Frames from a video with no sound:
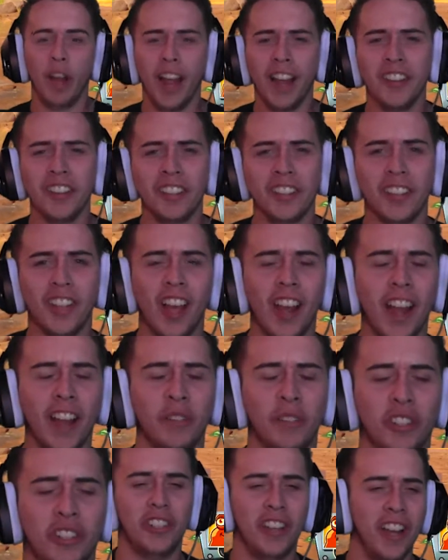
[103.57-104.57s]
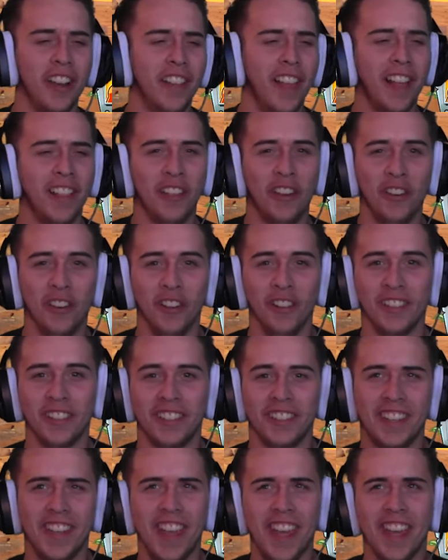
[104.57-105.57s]
I just thought I would share that little
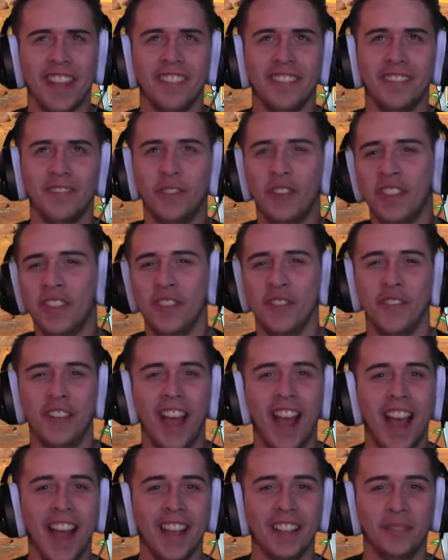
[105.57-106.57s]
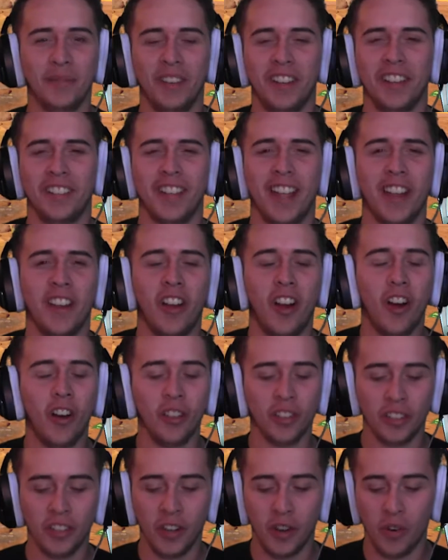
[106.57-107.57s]
skit with you guys because I
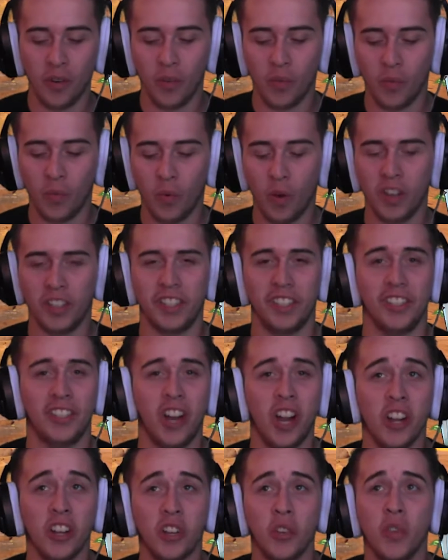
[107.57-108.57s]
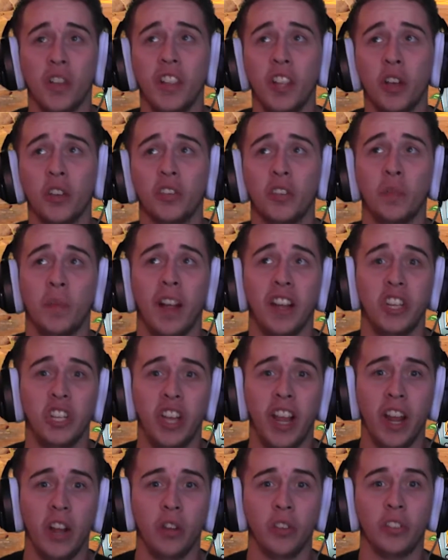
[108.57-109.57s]
also want to start doing those for my
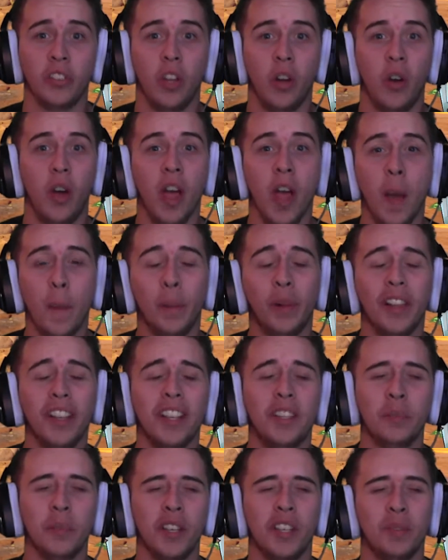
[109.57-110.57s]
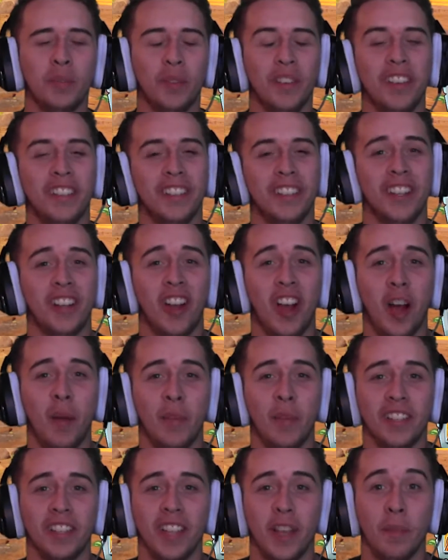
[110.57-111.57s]
channel. So please, please, please in the
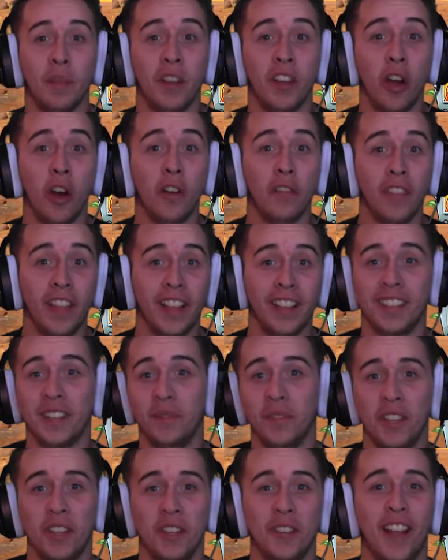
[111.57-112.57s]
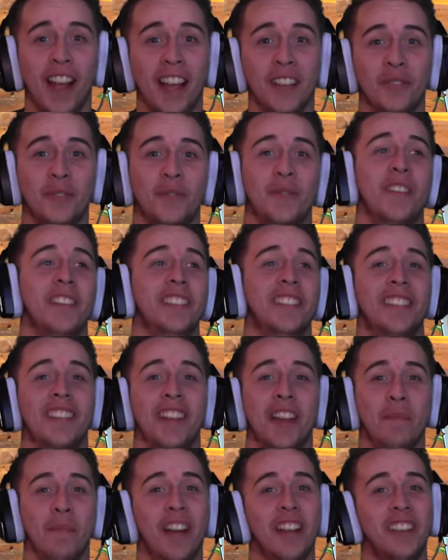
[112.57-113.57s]
comments let me know if that's something you guys would want to
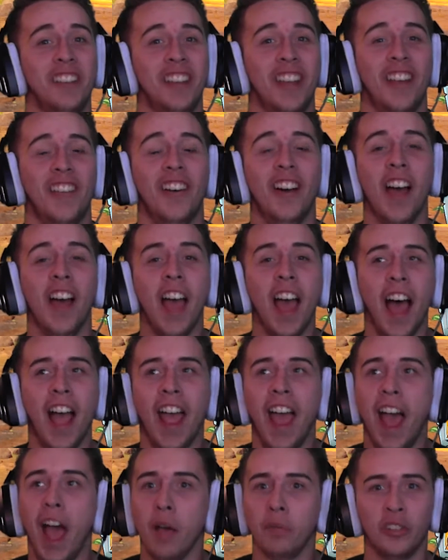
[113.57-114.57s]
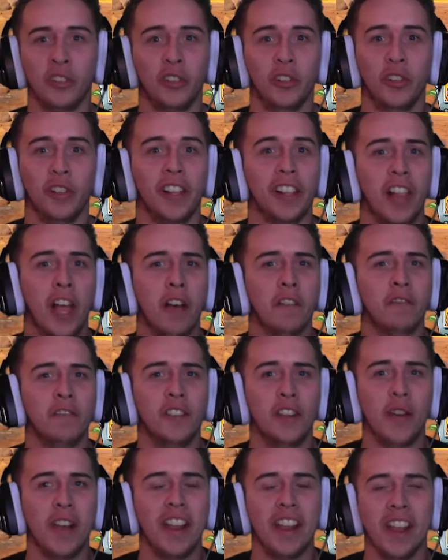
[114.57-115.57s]
see on my channel. I absolutely
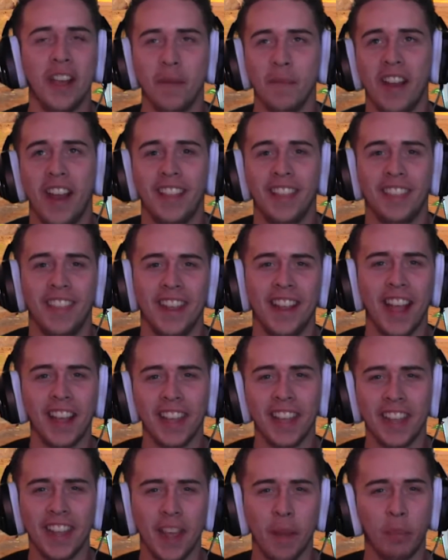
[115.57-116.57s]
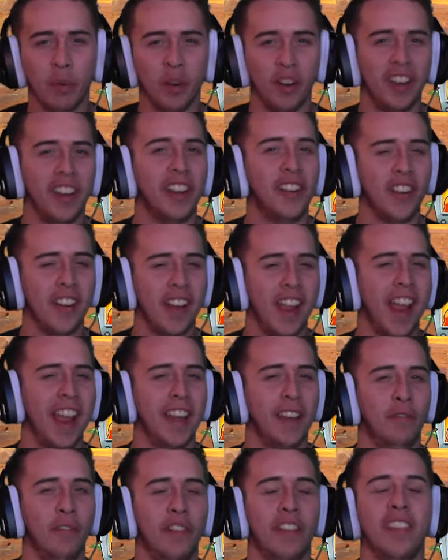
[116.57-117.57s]
love doing them, and I think I can get pretty
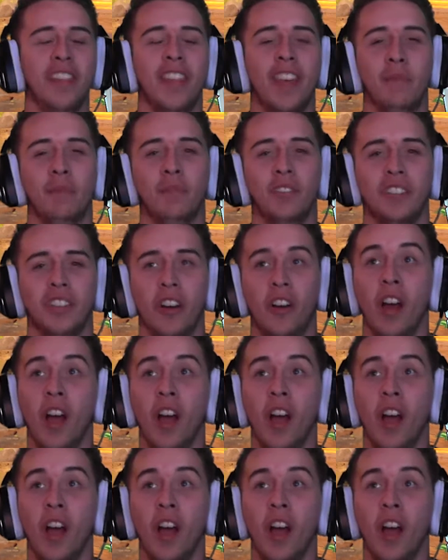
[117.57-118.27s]
creative with them. So